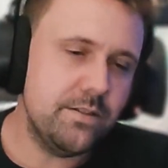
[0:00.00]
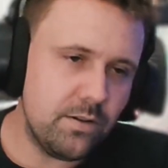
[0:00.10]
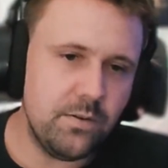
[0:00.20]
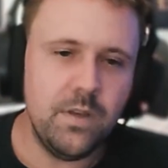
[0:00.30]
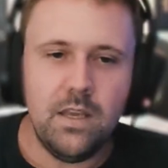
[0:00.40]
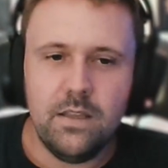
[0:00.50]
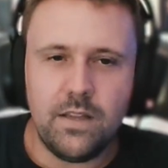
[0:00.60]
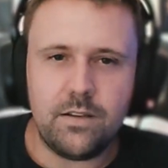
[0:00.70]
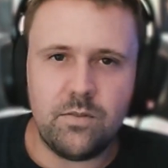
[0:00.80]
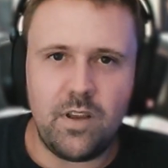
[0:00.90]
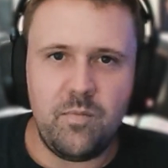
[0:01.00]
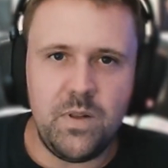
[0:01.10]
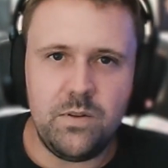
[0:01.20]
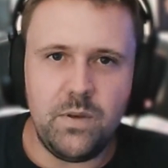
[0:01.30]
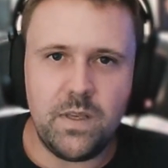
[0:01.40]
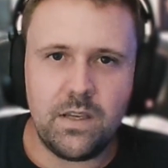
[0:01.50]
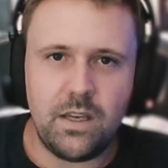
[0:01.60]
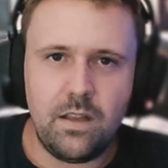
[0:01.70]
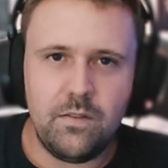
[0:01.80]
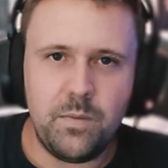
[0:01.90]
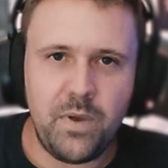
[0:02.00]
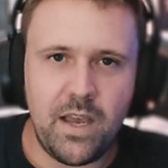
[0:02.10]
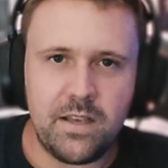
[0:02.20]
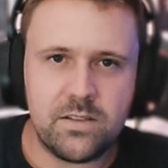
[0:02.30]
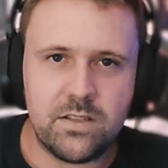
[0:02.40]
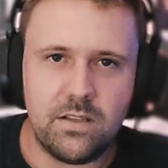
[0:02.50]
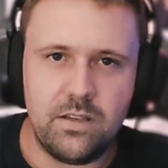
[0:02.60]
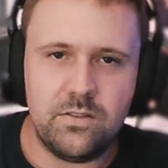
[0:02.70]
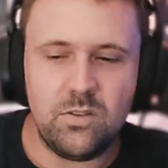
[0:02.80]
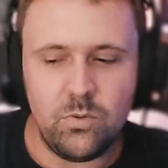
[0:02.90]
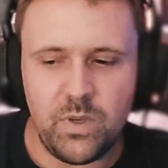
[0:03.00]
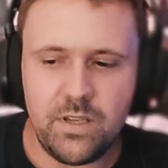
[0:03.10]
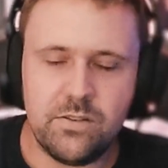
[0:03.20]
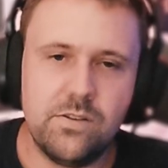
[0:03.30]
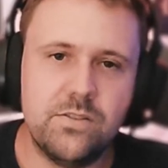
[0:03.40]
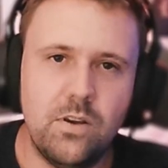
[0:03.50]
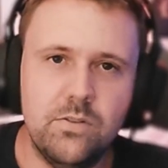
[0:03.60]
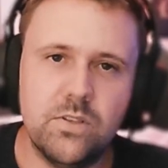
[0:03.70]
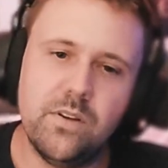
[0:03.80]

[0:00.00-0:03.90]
So that's what I've been doing kind of the past 2 weeks or so.